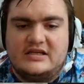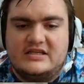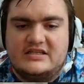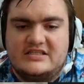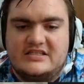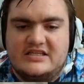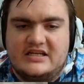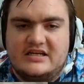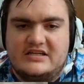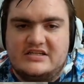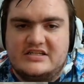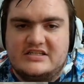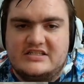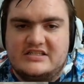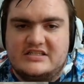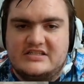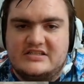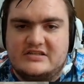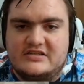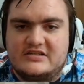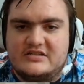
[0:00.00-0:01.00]
instead of
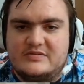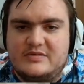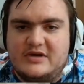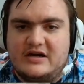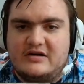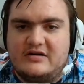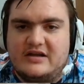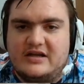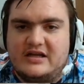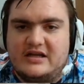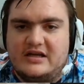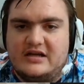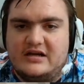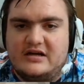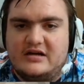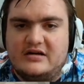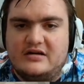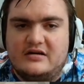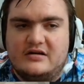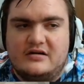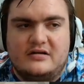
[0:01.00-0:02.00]
just this little spot right
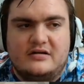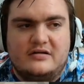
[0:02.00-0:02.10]
here.